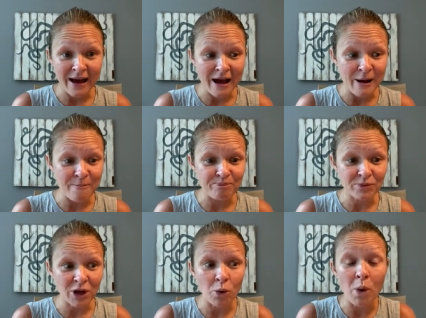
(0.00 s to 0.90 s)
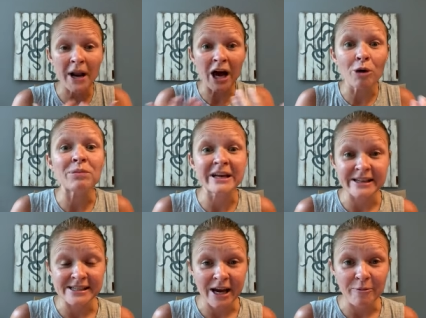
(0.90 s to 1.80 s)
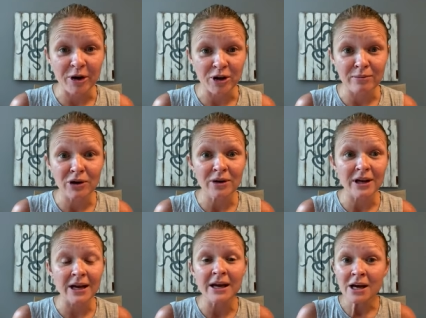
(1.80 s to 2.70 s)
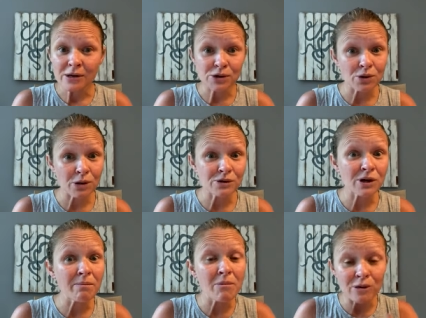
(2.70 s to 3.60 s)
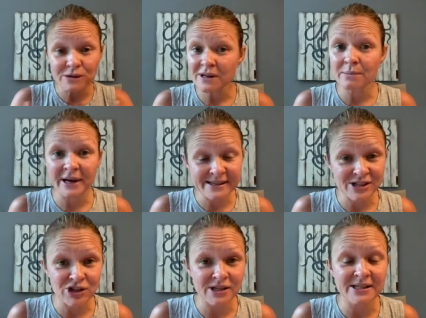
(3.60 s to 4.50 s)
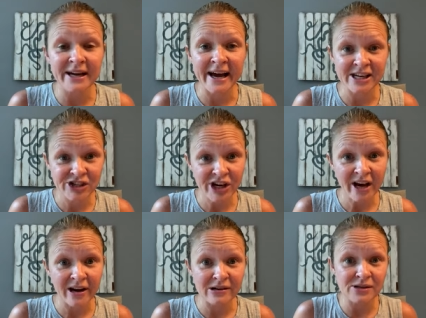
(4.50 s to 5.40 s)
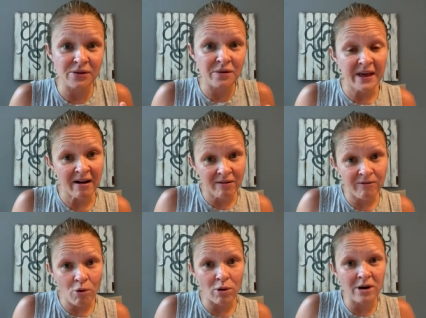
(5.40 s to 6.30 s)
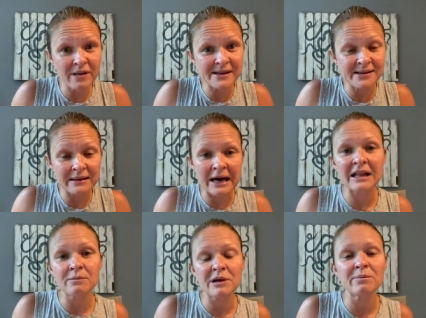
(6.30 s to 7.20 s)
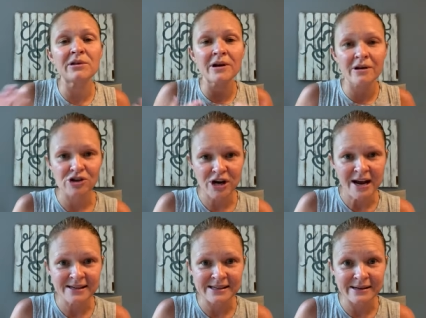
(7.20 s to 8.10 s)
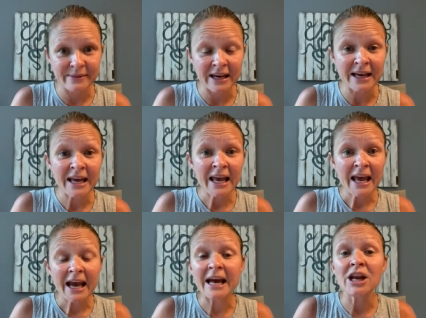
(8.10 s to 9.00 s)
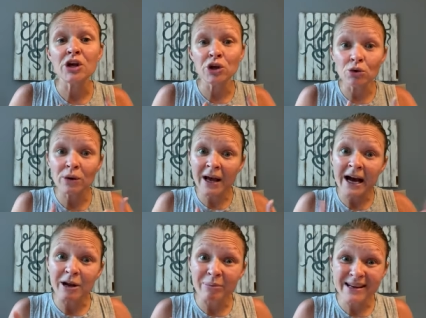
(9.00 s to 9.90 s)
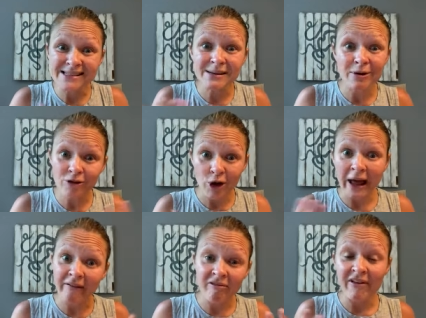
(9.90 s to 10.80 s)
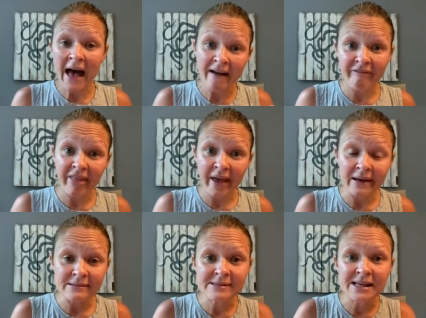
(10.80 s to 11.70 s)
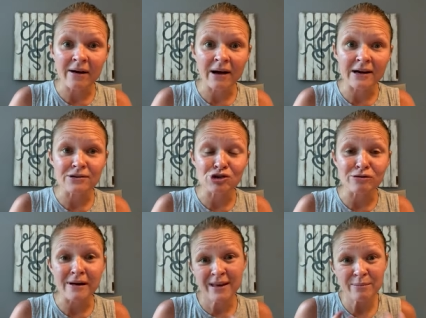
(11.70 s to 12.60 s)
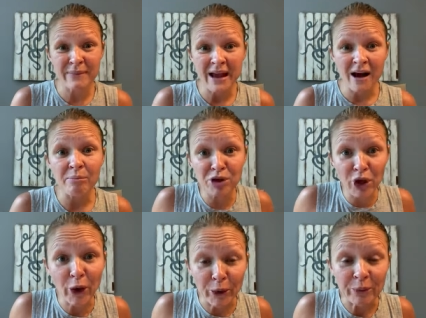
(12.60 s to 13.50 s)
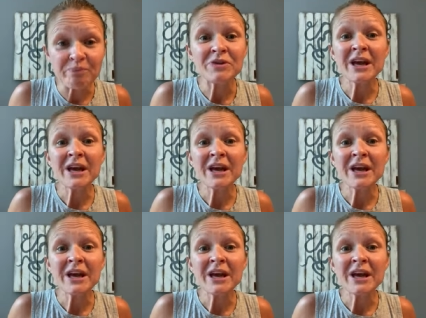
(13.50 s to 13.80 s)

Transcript: um, you know, want to help like the type 1 community. So those are most of the messages that I share. So therefore, that's a lot of the people that are attracted to me. And you can kind of pick some of your like five things that attract that make up you